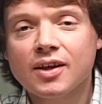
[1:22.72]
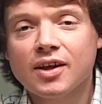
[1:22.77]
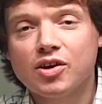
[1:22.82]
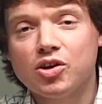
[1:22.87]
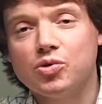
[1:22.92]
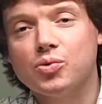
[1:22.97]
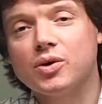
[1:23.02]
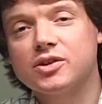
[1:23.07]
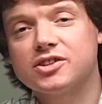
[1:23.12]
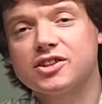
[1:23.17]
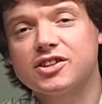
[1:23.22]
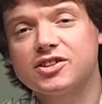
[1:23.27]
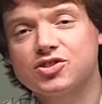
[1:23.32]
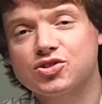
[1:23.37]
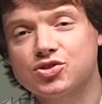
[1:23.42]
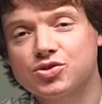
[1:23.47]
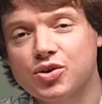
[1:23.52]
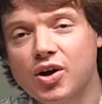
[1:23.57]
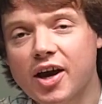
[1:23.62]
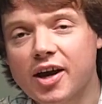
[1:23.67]
you want to
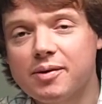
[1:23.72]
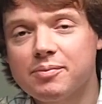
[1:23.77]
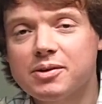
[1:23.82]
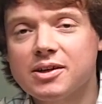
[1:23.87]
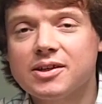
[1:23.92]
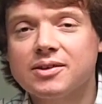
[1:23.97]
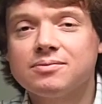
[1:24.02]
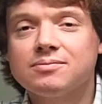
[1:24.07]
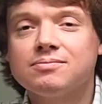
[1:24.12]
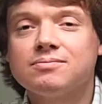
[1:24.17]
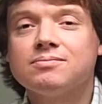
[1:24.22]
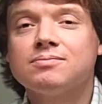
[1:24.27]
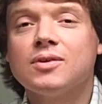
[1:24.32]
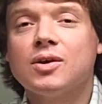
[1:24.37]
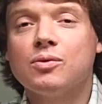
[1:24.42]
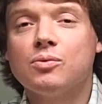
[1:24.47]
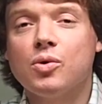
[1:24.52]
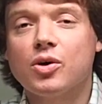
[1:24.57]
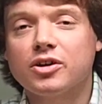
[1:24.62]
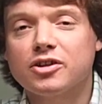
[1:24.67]
describe it,
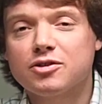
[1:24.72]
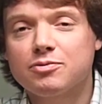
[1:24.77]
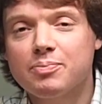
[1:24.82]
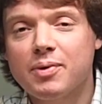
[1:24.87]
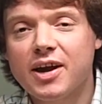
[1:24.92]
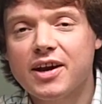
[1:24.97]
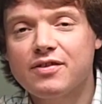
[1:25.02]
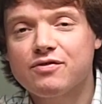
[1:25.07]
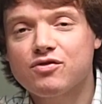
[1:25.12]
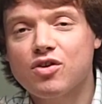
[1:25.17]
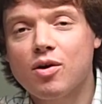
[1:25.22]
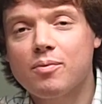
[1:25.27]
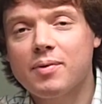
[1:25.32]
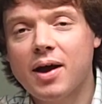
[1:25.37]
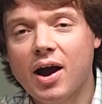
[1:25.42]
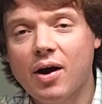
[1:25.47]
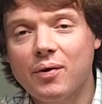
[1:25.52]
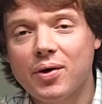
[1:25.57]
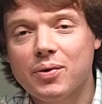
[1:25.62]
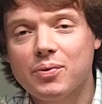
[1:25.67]
what it's made from,
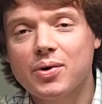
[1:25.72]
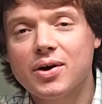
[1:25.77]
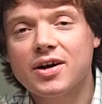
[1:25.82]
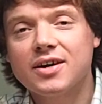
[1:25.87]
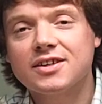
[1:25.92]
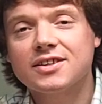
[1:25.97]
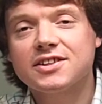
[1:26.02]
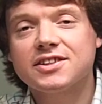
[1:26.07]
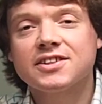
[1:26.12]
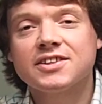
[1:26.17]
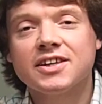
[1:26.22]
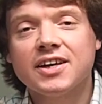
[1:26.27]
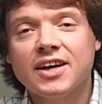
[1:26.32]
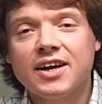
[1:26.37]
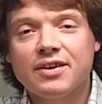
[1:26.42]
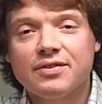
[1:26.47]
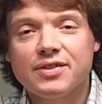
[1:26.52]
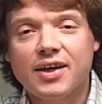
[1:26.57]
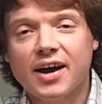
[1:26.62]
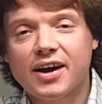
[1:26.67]
how it works,
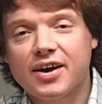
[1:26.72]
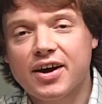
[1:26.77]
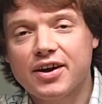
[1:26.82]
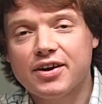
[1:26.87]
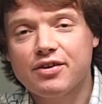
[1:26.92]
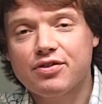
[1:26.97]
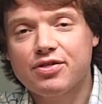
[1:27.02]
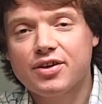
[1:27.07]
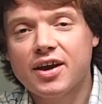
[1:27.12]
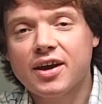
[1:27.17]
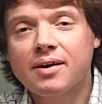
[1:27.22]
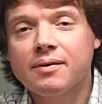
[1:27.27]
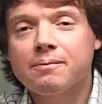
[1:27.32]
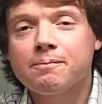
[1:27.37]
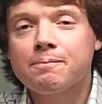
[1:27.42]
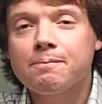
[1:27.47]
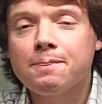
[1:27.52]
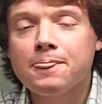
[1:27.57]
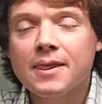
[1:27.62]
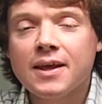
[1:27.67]
that kind of
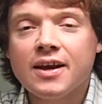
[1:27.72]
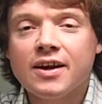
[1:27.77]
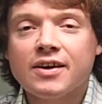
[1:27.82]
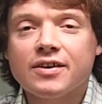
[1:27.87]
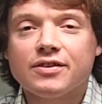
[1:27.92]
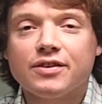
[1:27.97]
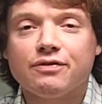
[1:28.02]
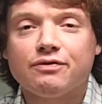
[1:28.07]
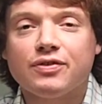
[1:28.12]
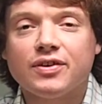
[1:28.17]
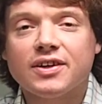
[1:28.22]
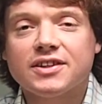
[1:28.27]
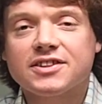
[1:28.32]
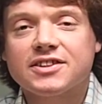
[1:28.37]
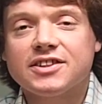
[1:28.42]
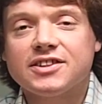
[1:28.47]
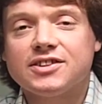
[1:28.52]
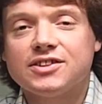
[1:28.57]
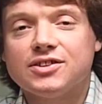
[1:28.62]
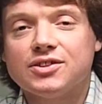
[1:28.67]
thing. The first
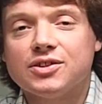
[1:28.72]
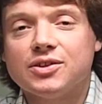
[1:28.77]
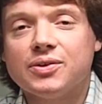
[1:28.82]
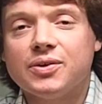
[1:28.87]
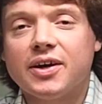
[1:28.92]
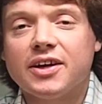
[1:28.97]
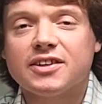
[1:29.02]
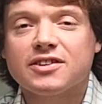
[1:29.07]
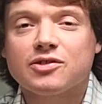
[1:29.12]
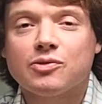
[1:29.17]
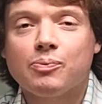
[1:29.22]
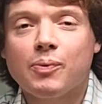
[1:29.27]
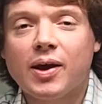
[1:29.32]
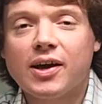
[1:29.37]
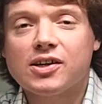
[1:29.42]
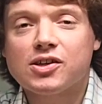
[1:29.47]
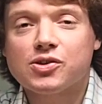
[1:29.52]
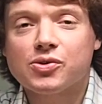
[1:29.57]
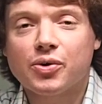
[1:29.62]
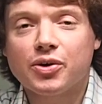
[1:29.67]
thing to do is to
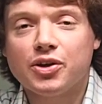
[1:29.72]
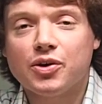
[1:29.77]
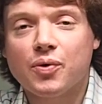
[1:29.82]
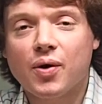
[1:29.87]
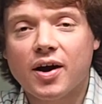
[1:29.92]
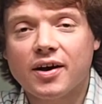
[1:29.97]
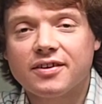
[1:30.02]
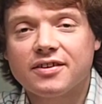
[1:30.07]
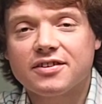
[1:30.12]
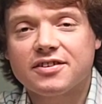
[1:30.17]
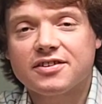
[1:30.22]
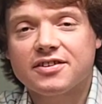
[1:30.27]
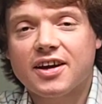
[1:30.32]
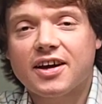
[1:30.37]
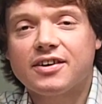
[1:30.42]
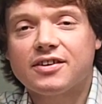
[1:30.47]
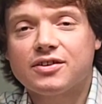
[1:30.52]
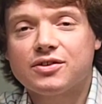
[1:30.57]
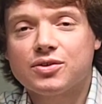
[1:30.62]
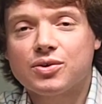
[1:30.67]
make sure you
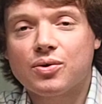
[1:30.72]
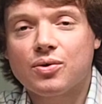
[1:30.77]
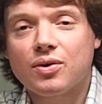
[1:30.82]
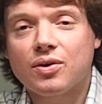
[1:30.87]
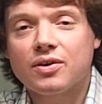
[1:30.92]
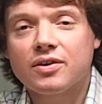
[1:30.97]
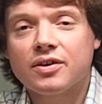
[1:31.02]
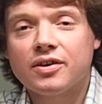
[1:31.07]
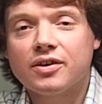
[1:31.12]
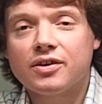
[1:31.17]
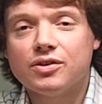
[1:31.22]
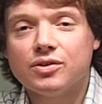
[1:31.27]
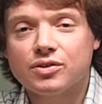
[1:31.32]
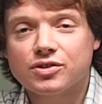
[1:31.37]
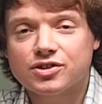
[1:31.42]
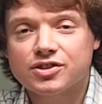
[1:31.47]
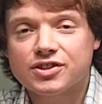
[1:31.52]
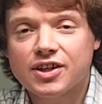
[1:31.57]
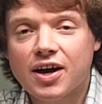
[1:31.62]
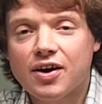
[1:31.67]
understand it all
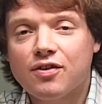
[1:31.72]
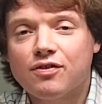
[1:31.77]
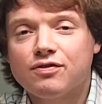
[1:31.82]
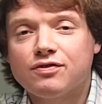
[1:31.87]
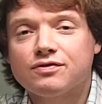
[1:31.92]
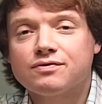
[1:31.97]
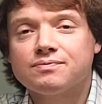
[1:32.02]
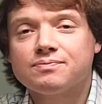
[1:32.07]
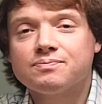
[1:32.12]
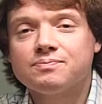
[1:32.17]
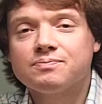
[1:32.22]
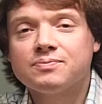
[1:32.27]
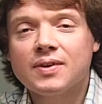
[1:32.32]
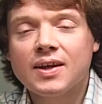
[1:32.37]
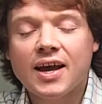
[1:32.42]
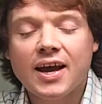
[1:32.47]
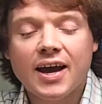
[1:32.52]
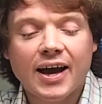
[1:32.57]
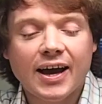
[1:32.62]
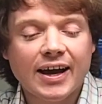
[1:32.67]
yourself.
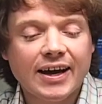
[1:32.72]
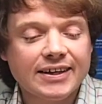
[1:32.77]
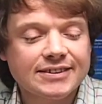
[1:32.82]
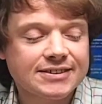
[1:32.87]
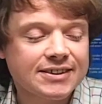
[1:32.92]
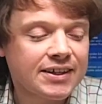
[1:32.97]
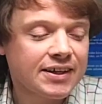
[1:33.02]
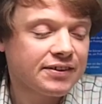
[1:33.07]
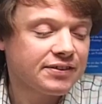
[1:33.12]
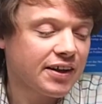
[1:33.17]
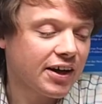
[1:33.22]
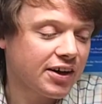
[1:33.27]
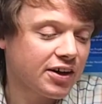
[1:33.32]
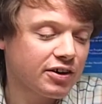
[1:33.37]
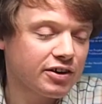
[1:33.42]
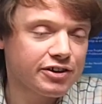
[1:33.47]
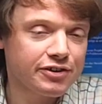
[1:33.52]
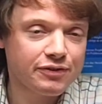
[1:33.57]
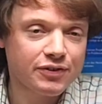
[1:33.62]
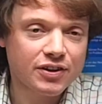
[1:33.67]
And that
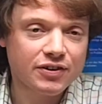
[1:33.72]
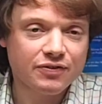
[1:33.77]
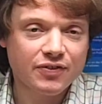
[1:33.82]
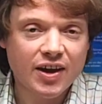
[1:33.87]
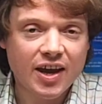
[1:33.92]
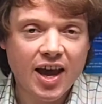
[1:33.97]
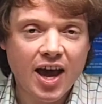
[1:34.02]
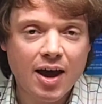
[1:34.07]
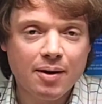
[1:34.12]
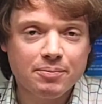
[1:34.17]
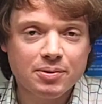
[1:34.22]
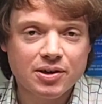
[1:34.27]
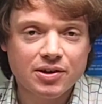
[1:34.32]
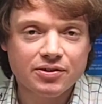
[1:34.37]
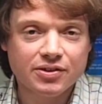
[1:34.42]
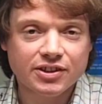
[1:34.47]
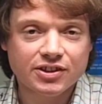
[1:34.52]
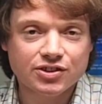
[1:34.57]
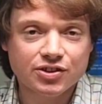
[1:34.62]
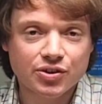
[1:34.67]
goes for the
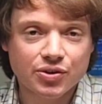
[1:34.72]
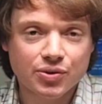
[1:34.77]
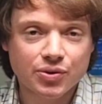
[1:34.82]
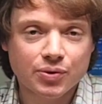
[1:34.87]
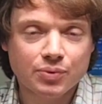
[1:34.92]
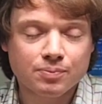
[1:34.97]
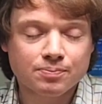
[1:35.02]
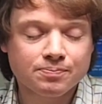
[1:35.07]
vocabulary too.